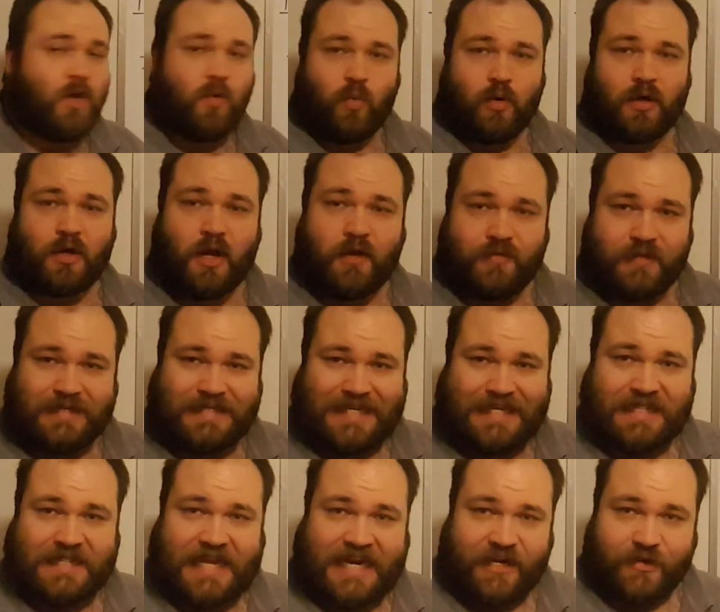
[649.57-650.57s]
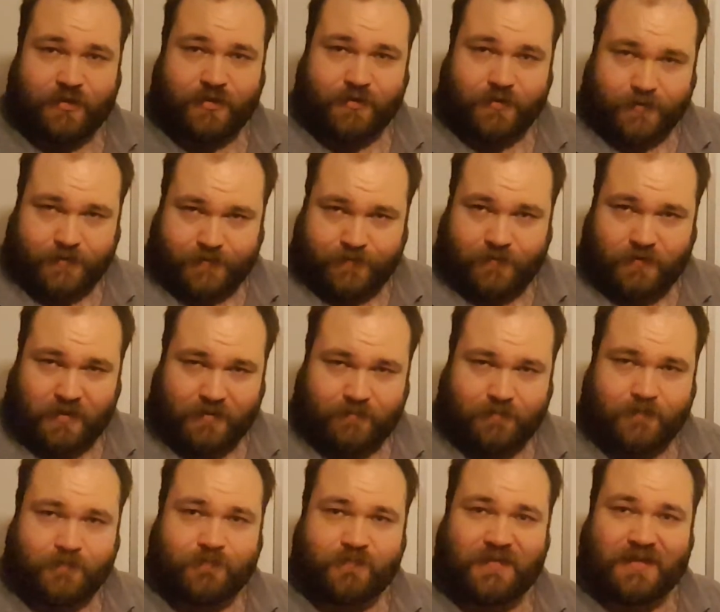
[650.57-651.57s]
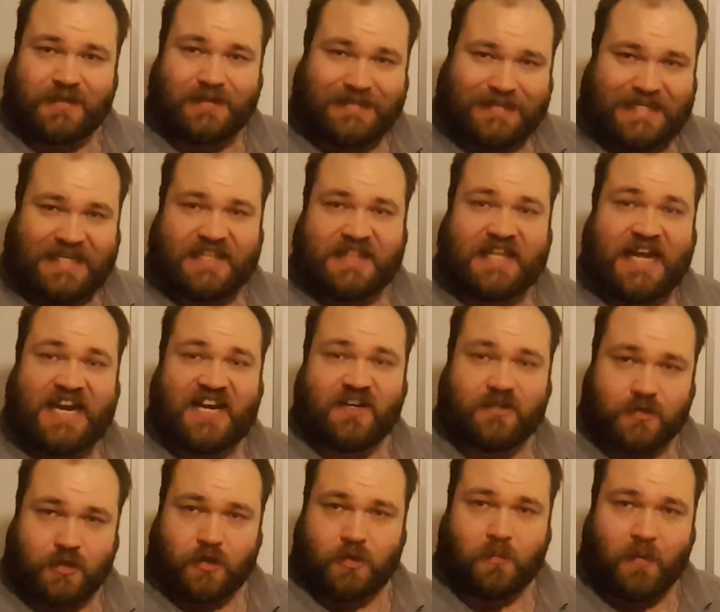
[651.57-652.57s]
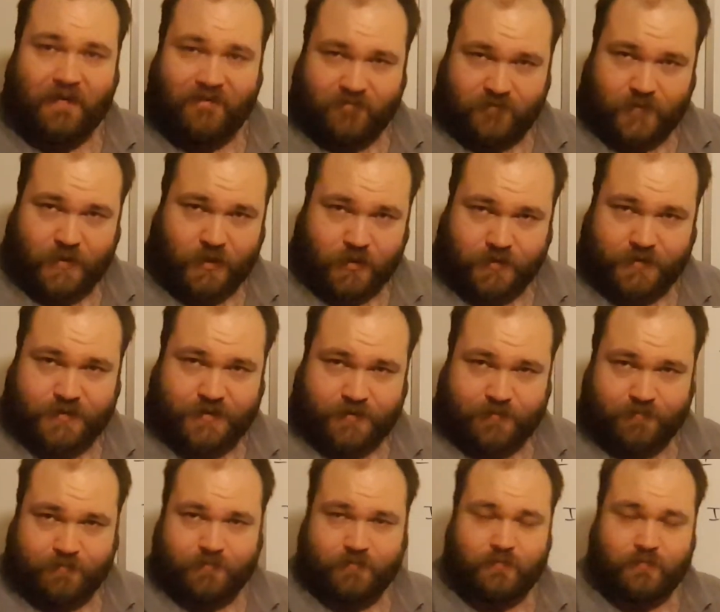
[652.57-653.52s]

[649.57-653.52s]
work on the d theta term first.